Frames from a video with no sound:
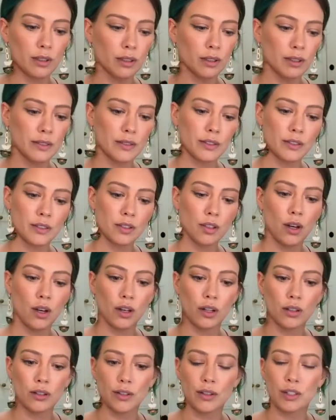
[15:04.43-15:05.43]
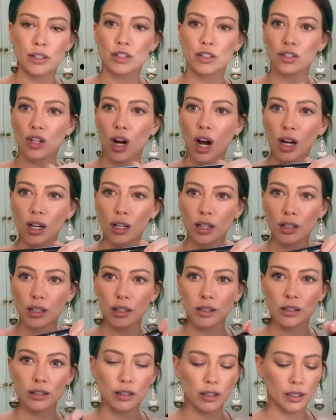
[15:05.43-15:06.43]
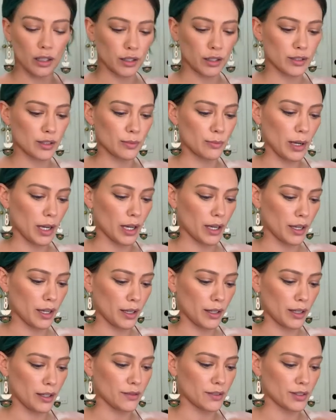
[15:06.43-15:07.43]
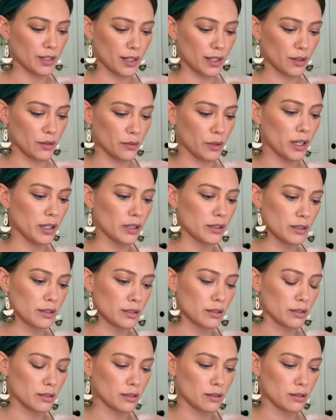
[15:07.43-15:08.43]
This is called The Shock. It's by Yves Saint Laurent.